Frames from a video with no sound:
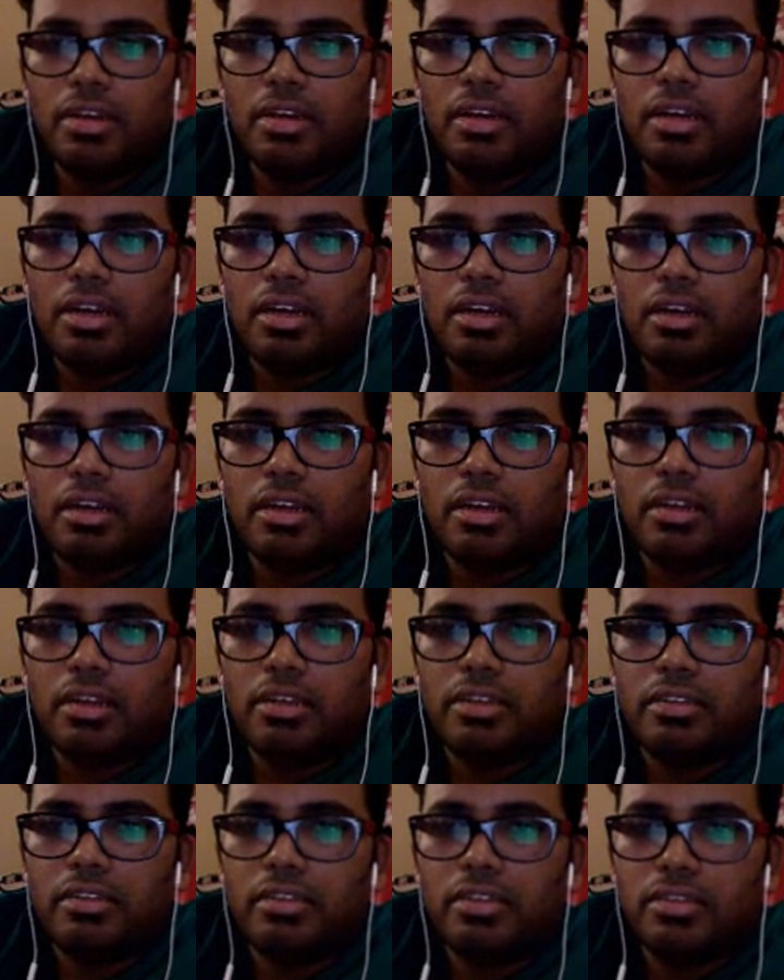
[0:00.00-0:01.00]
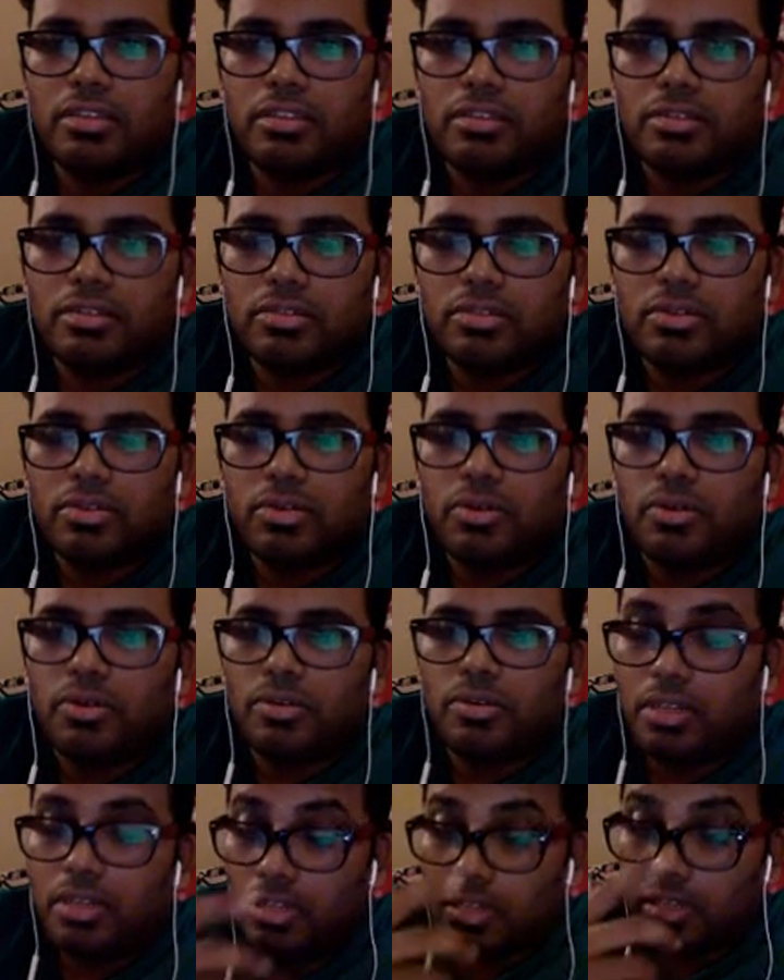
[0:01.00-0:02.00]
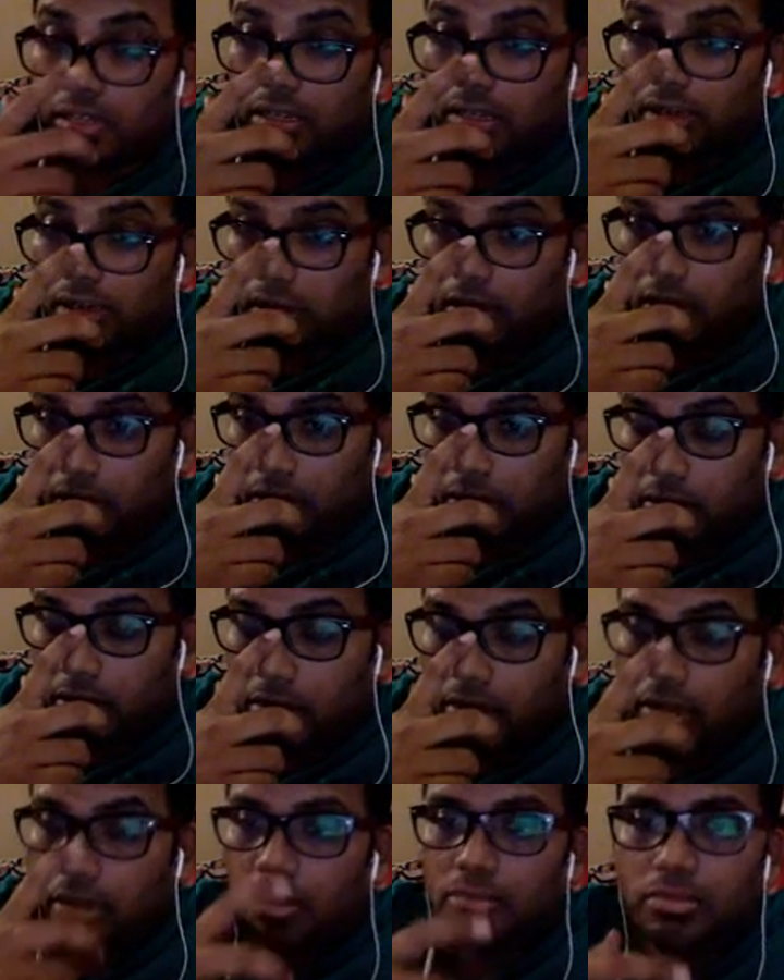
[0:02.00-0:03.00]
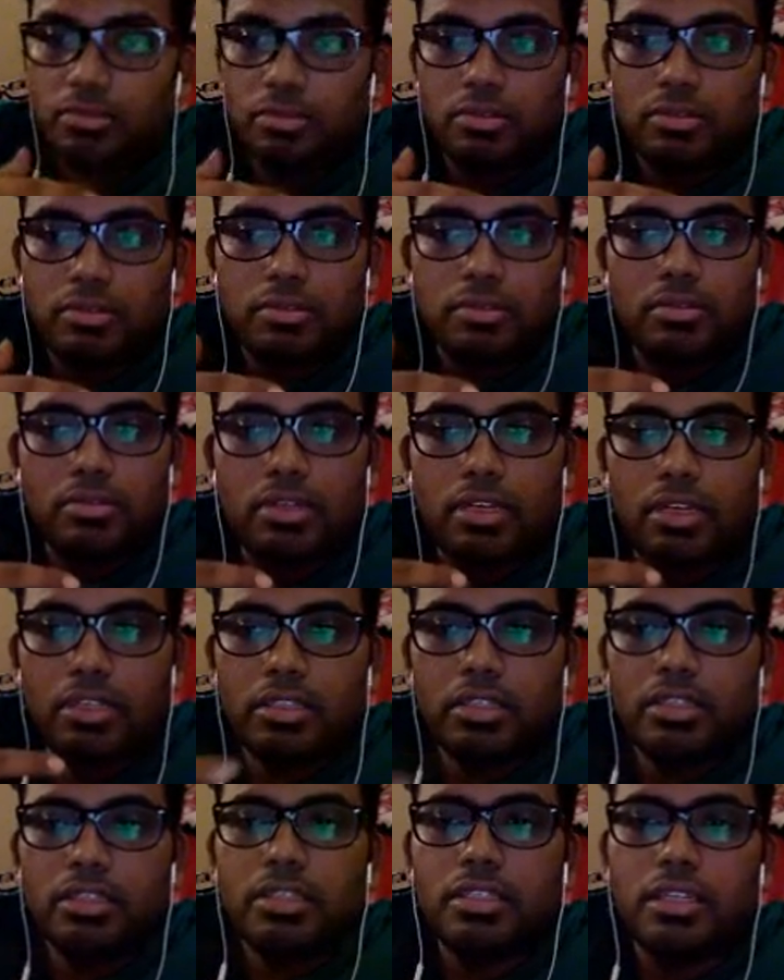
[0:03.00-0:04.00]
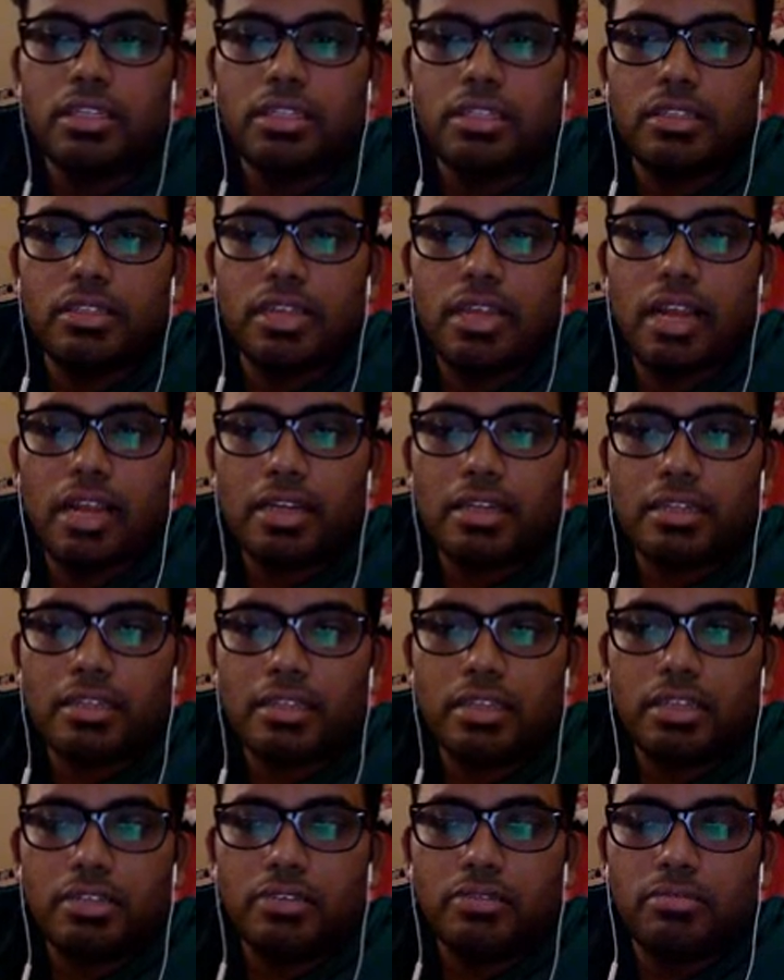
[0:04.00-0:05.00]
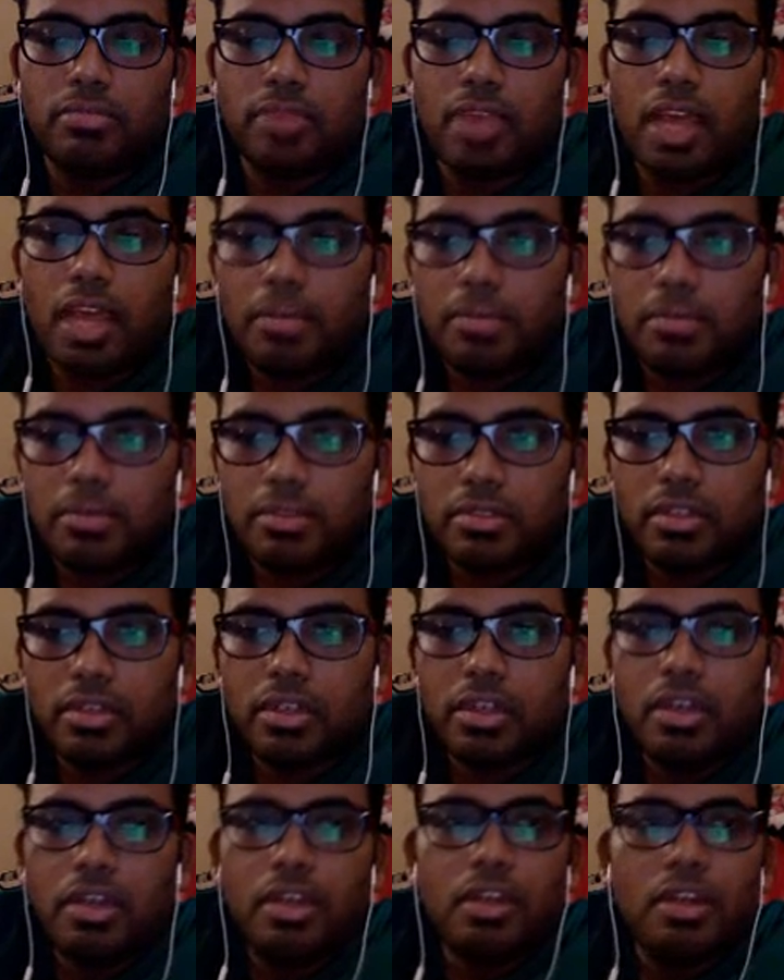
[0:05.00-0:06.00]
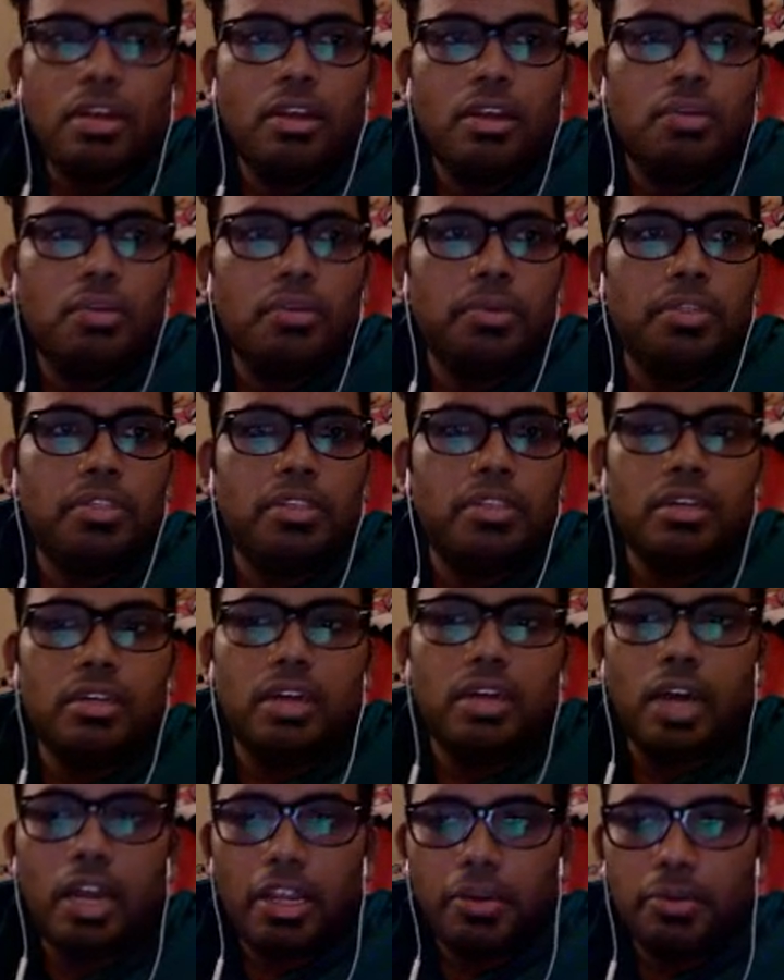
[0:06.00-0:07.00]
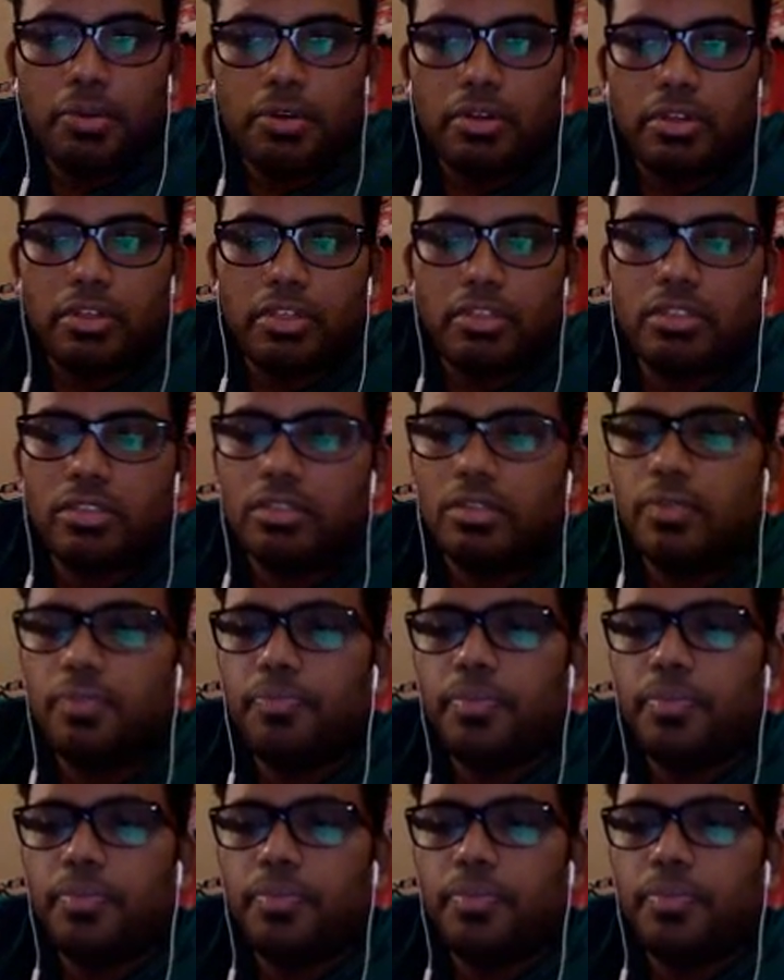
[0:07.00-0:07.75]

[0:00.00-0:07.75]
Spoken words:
I just shown and learned how to integrate the React Native Maps with the iOS.